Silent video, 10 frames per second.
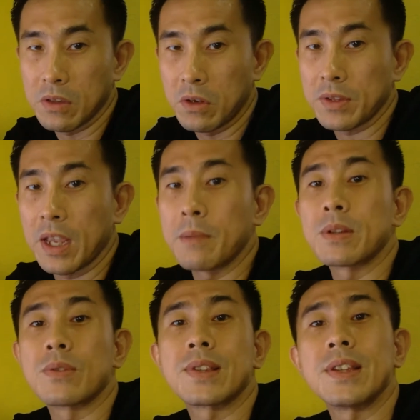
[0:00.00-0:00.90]
not
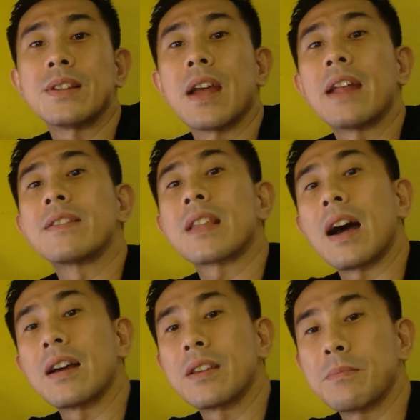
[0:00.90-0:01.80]
able to see the
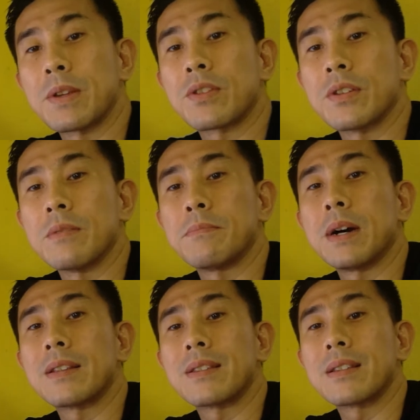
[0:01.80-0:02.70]
entire picture,
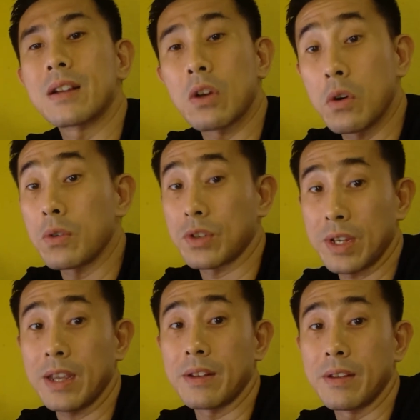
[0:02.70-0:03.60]
but the coach
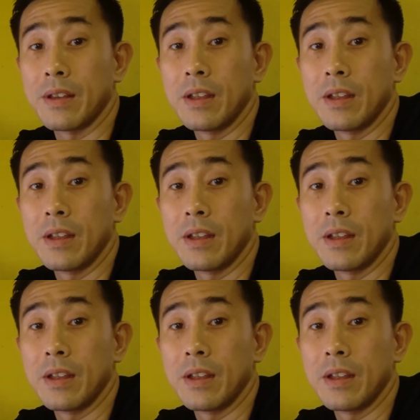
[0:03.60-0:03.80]
can.